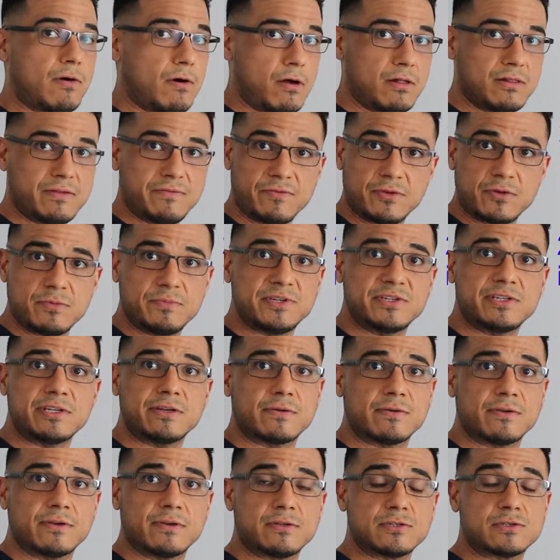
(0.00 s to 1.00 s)
all of their
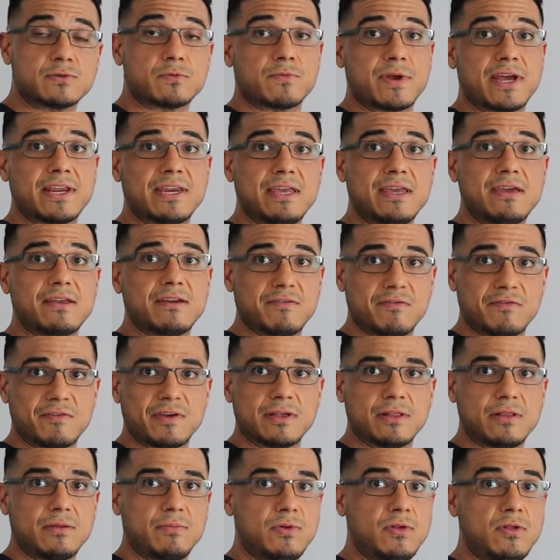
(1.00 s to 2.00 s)
materials ready and
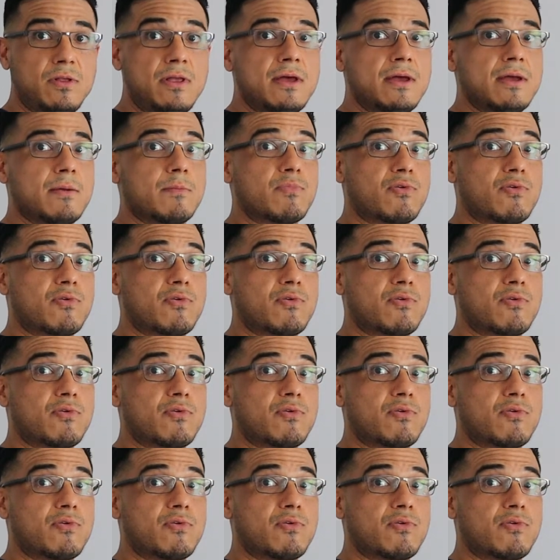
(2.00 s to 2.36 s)
available